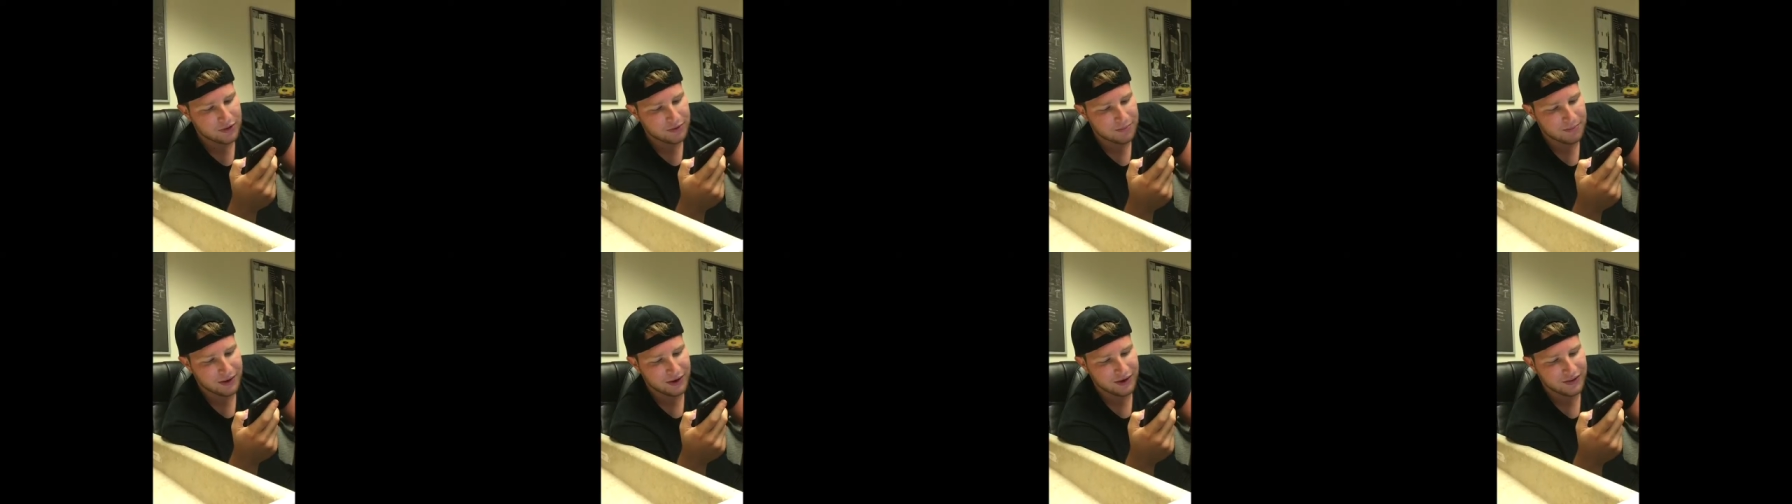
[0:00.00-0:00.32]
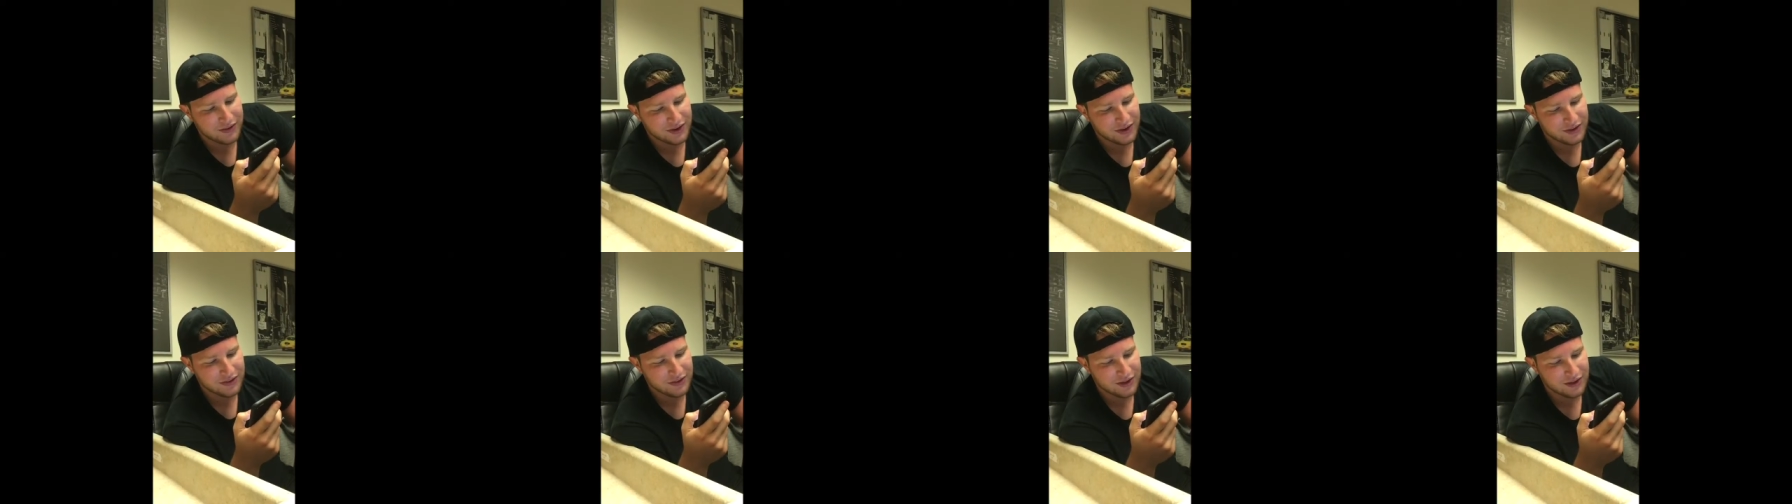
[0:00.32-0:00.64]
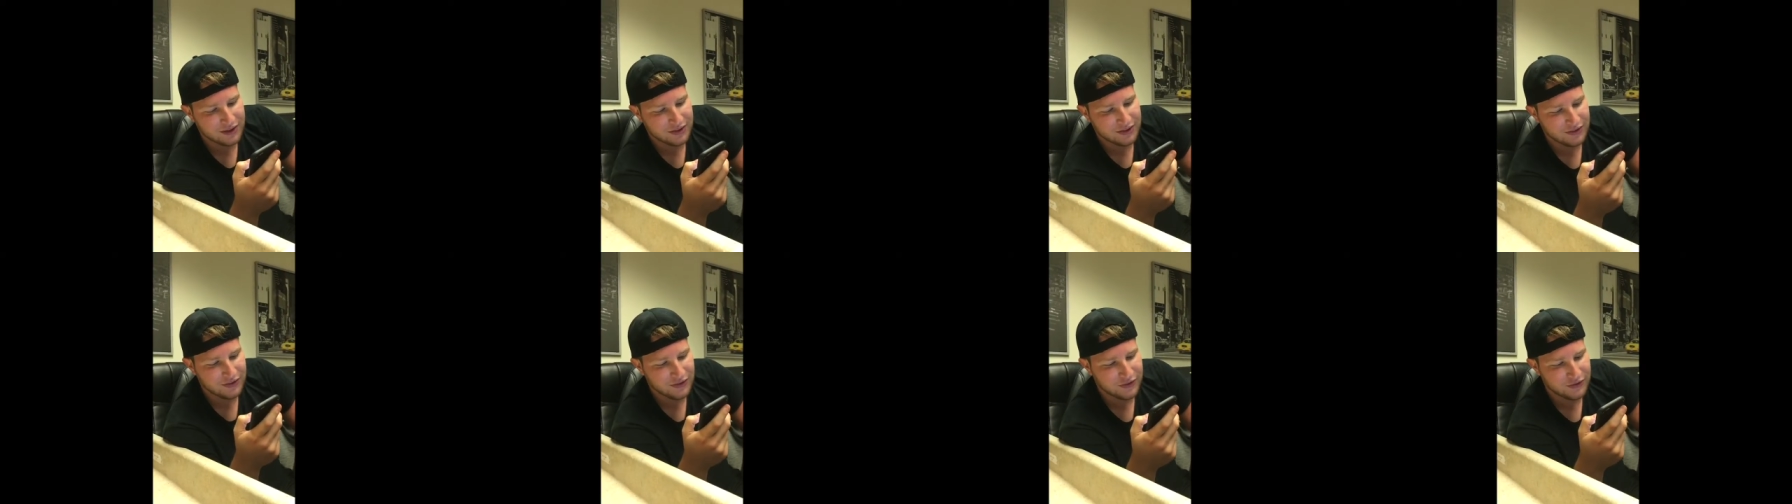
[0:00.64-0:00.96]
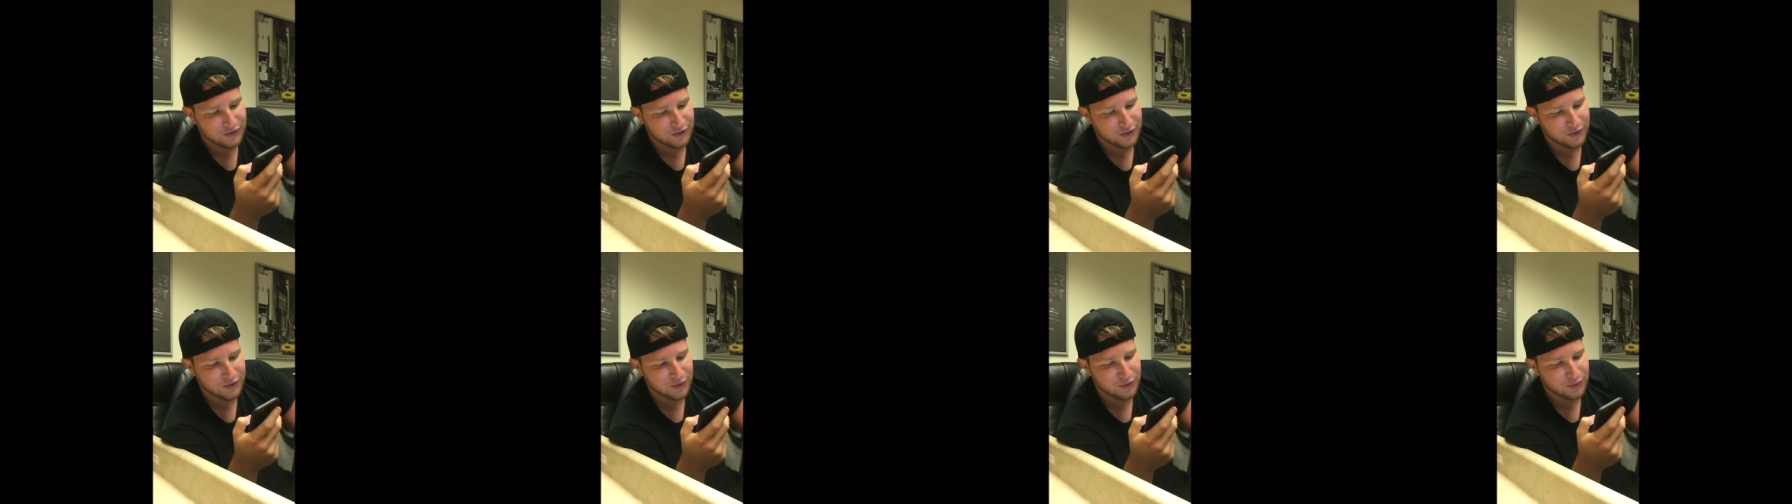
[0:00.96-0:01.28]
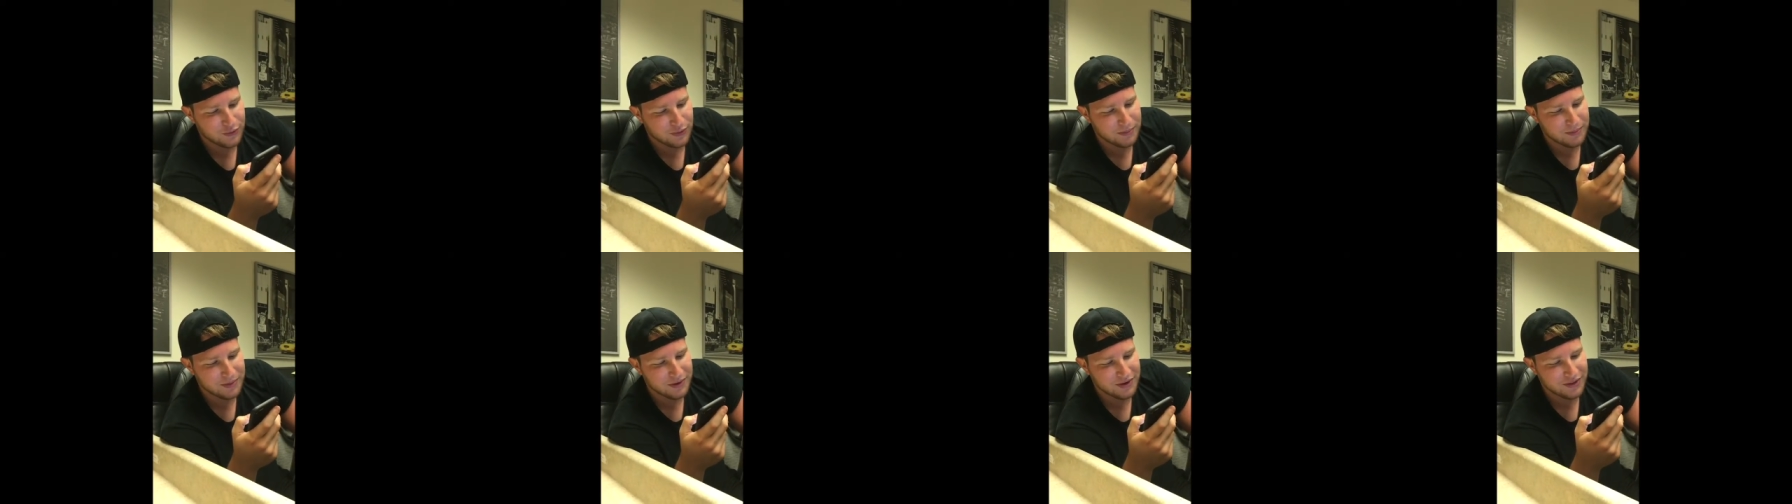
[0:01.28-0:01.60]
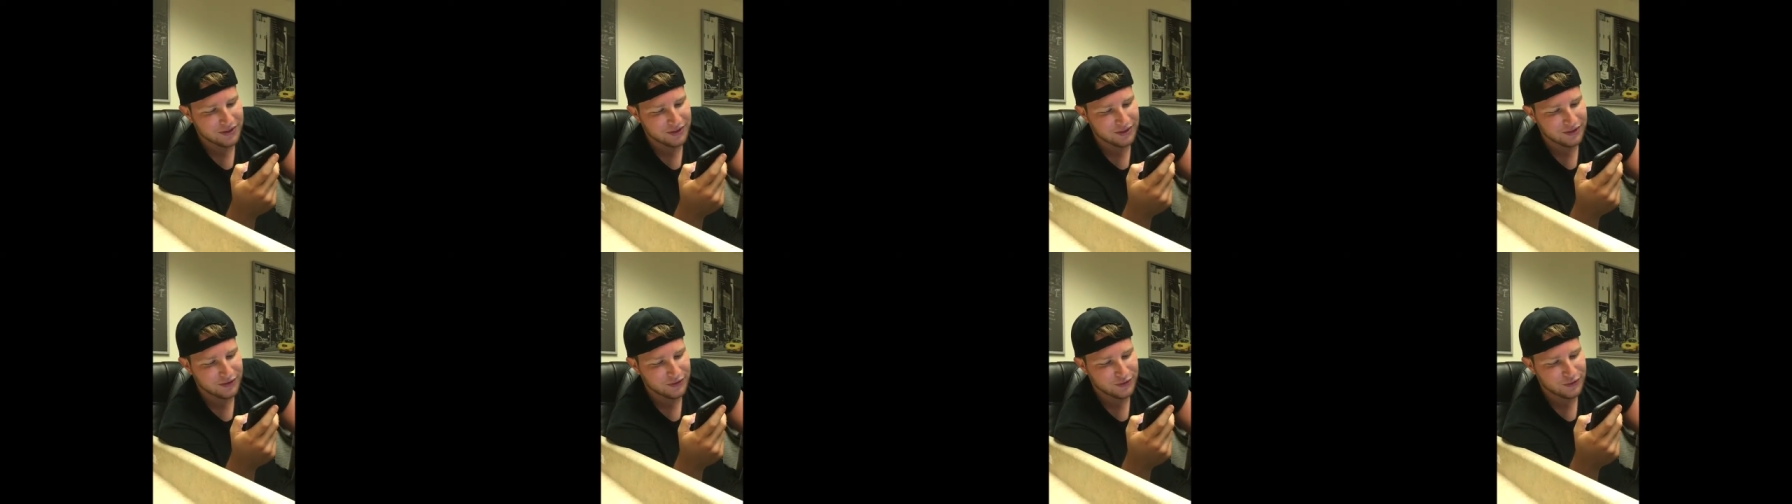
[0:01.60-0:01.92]
a smiling assassin that turns women
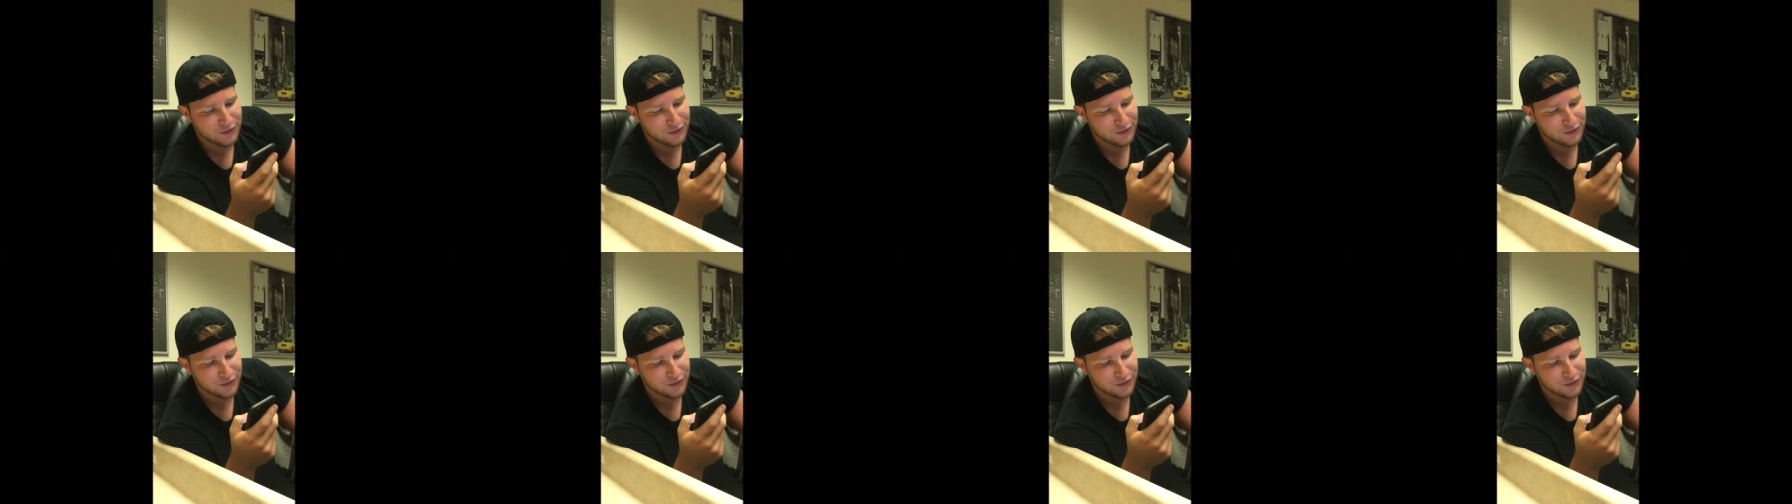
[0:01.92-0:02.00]
into